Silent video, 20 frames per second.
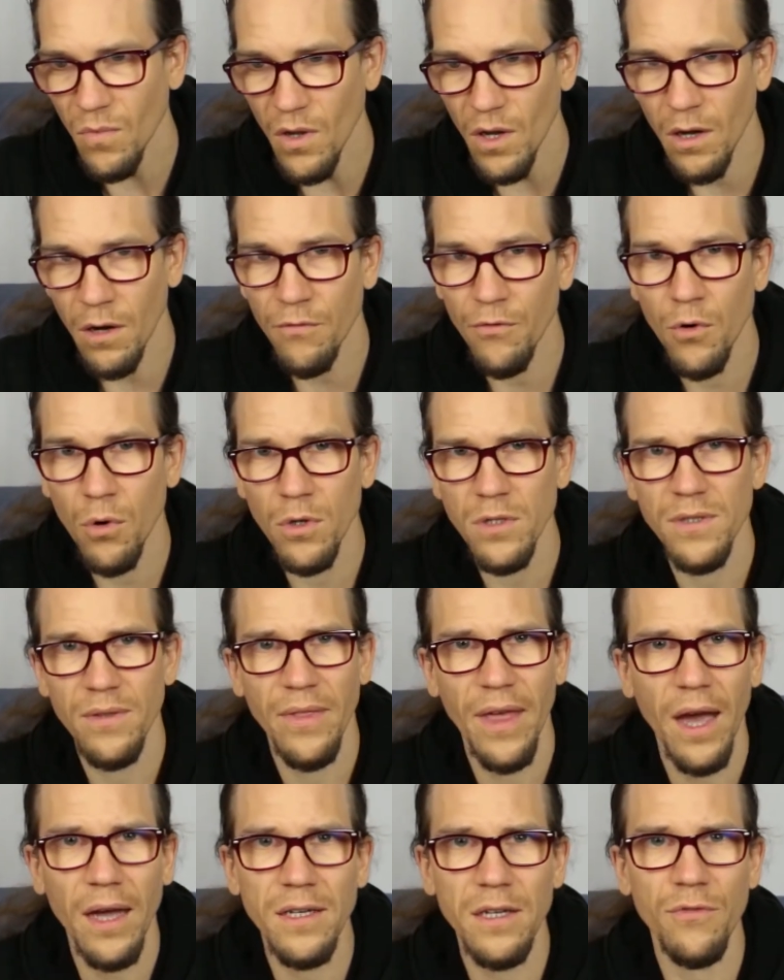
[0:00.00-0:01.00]
And of course,
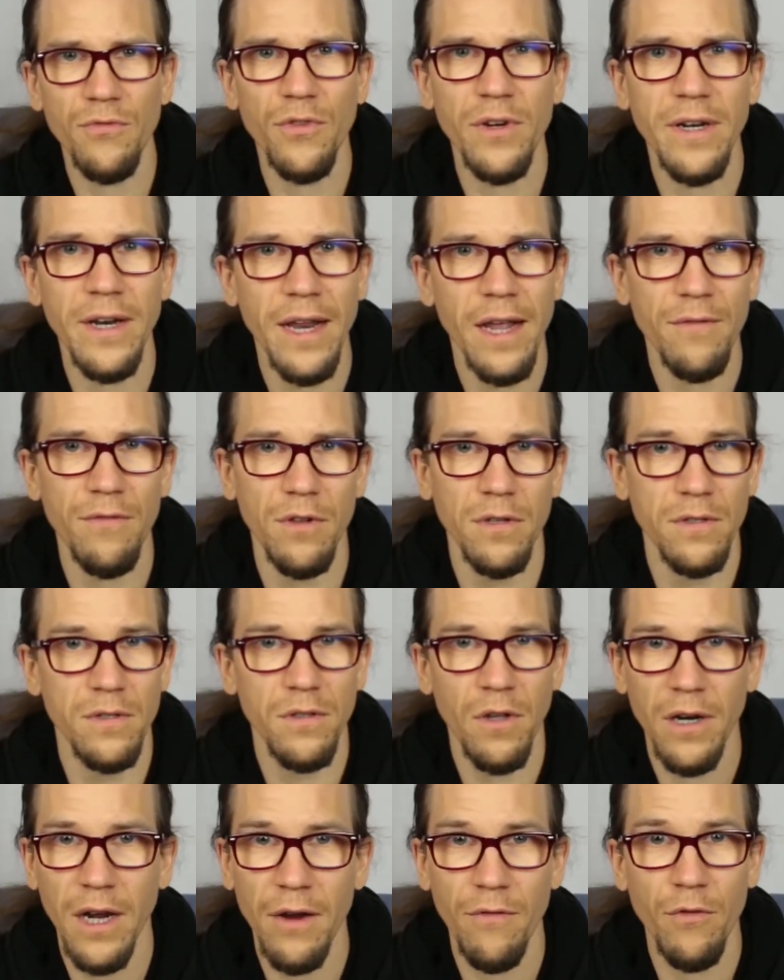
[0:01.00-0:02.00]
there are different levels.
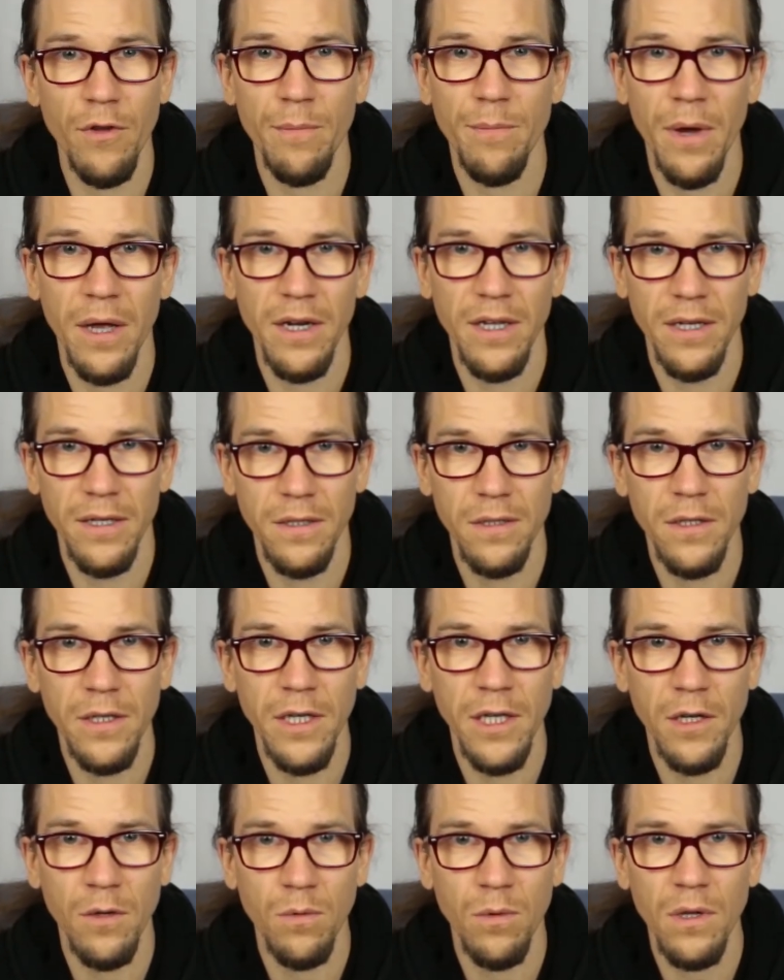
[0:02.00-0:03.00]
Not everybody is
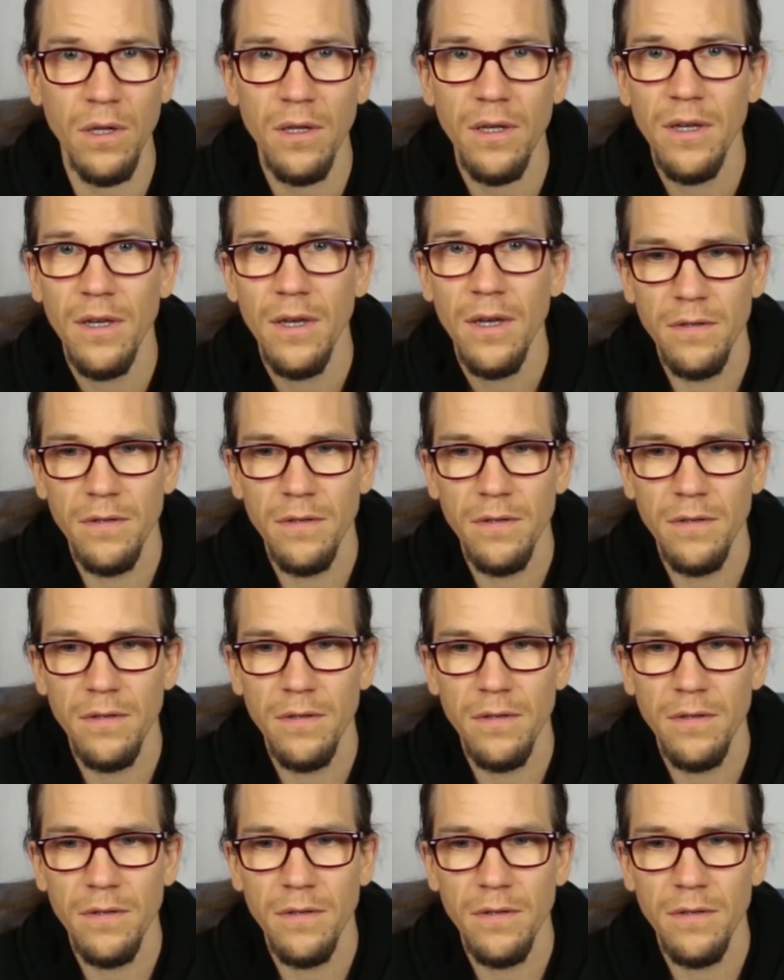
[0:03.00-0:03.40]
equal.